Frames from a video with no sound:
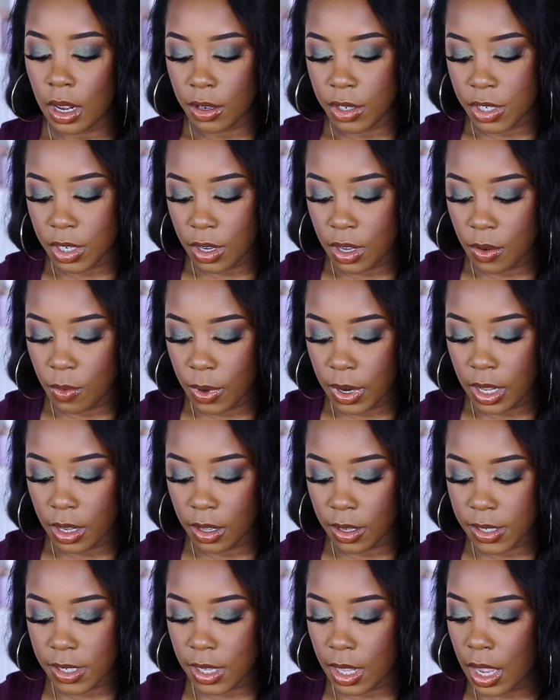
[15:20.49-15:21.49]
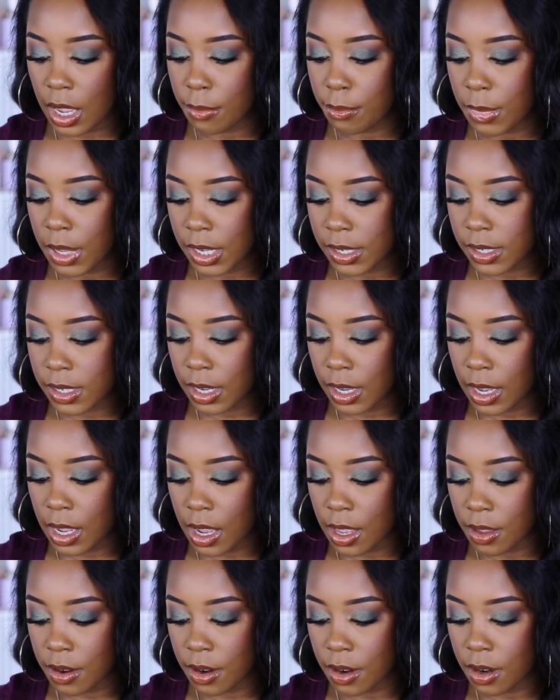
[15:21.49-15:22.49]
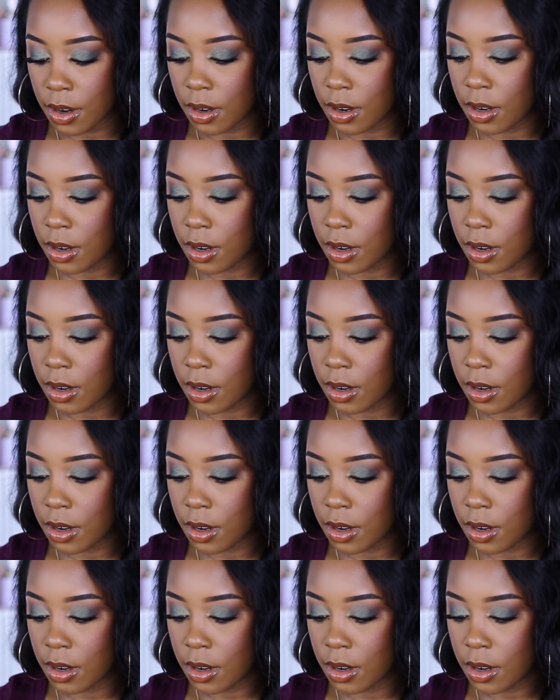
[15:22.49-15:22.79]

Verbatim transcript: I'll show you what it looks like mixed together.